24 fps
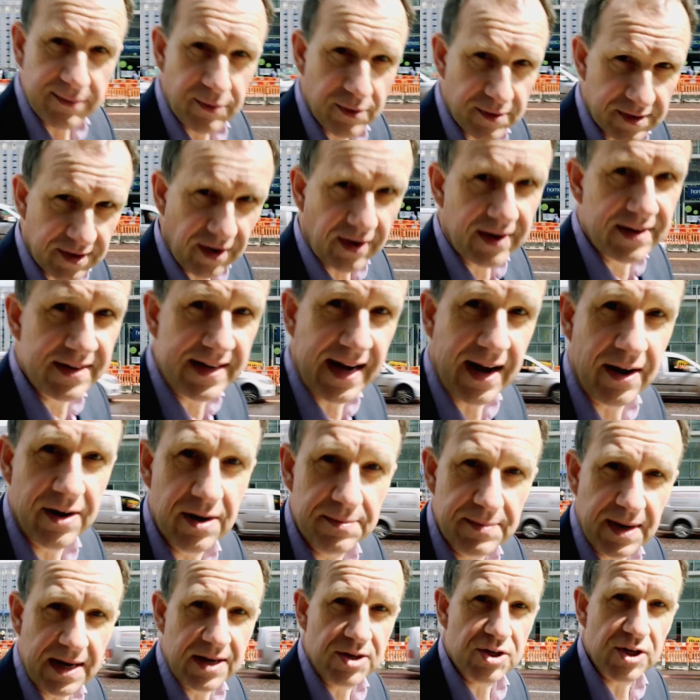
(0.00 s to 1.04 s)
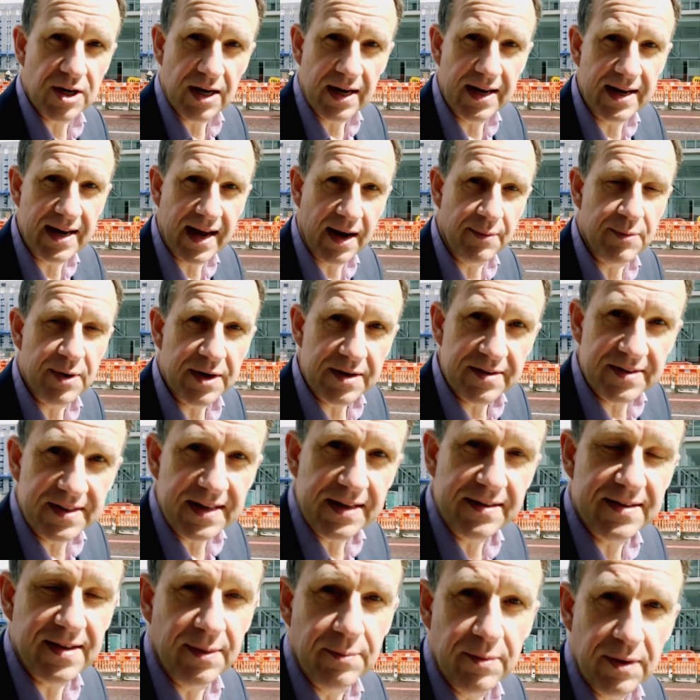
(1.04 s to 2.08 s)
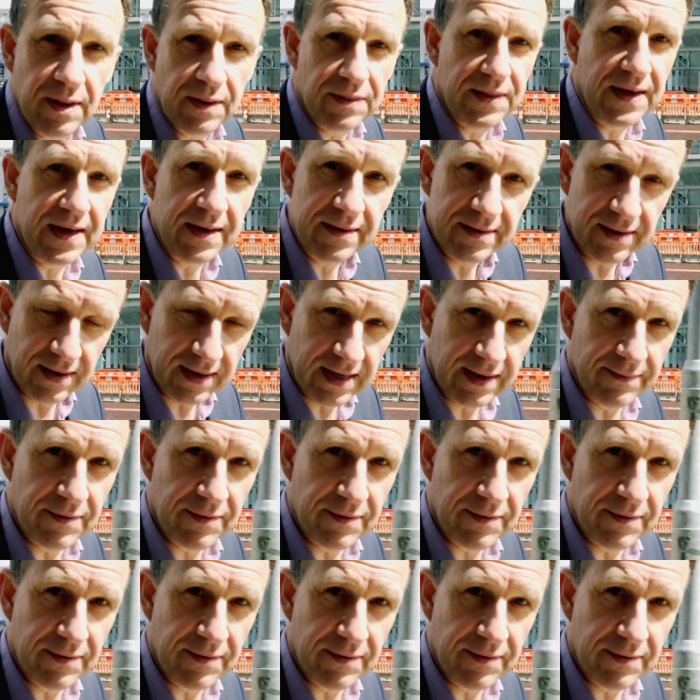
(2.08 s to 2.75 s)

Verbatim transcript: levels going down immediately and we'd see some of the things that